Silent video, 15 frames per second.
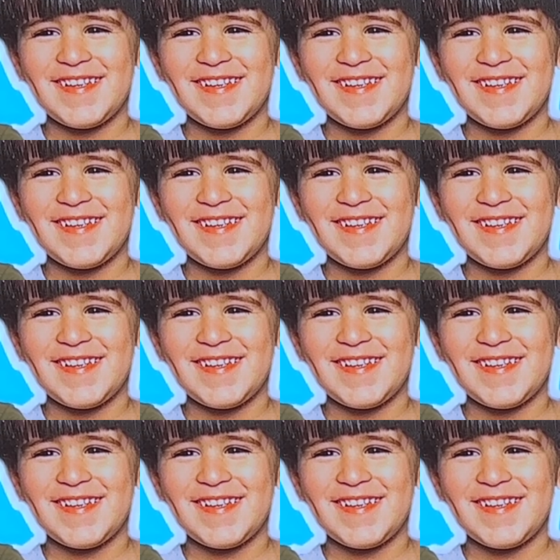
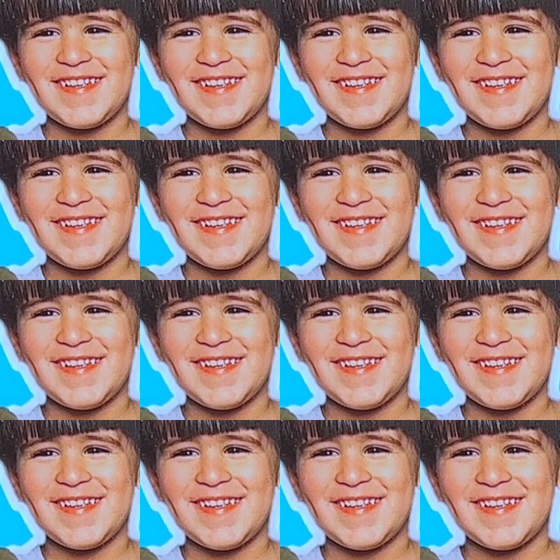No words are spoken by the person on screen.